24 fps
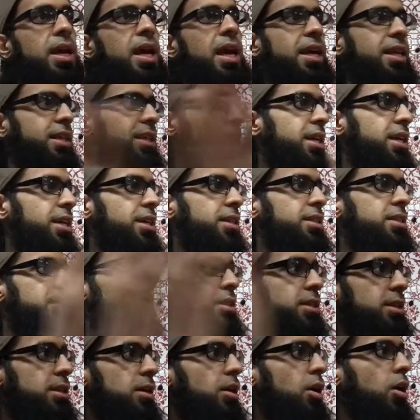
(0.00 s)
and kicked
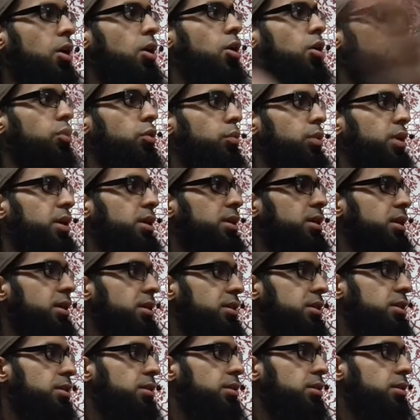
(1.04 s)
all the way
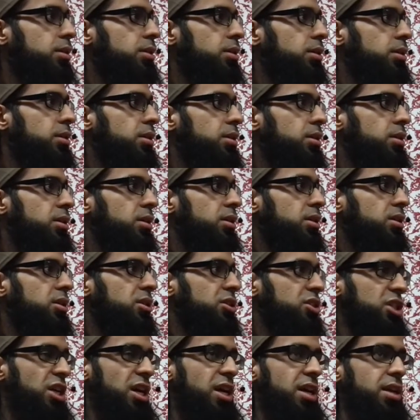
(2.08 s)
until
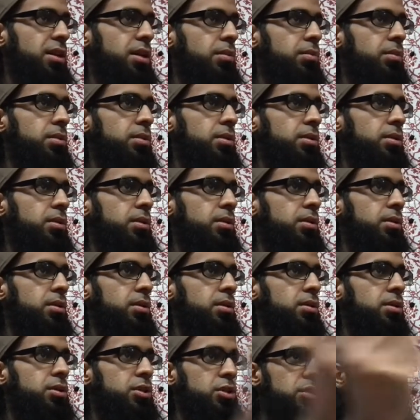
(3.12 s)
Jahannam.
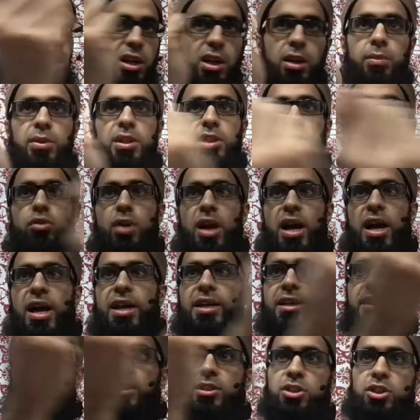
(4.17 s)
So they're going to be
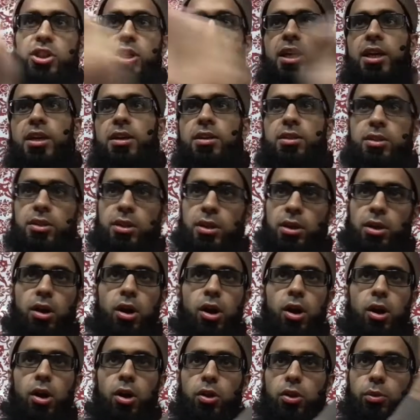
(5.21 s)
dragged and chained
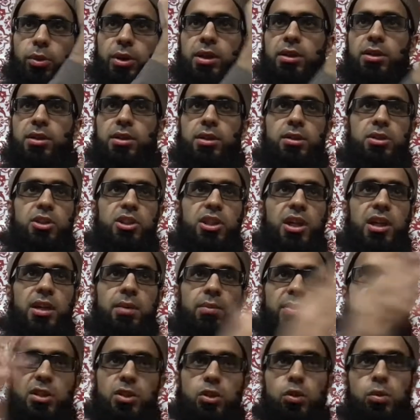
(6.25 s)
all the way until Jahannam.
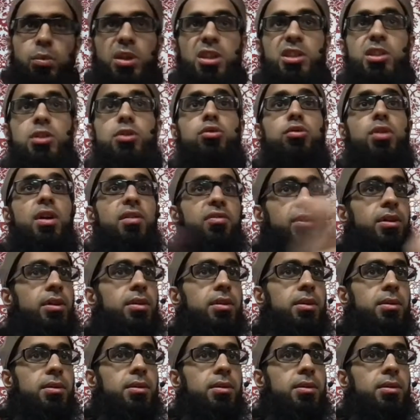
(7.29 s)
That's what it means, driven.